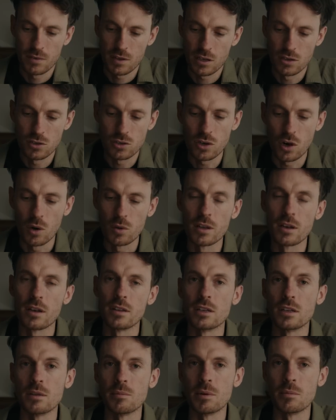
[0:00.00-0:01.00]
control it a
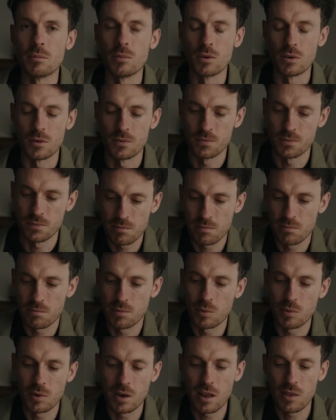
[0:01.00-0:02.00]
little bit more.
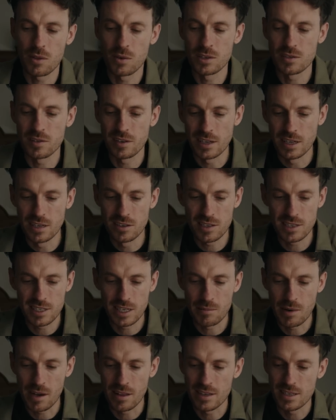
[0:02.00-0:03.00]
But what I thought was really
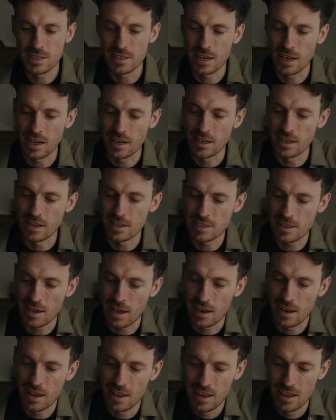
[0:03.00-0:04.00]
interesting about this scene is
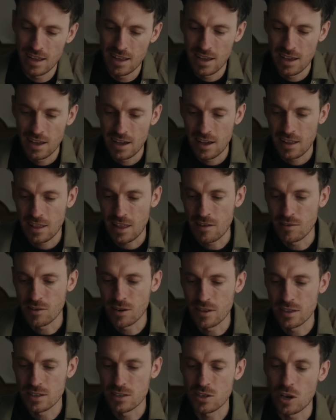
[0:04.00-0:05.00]
that they've
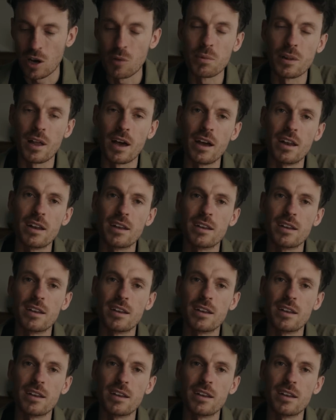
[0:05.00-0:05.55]
got this top light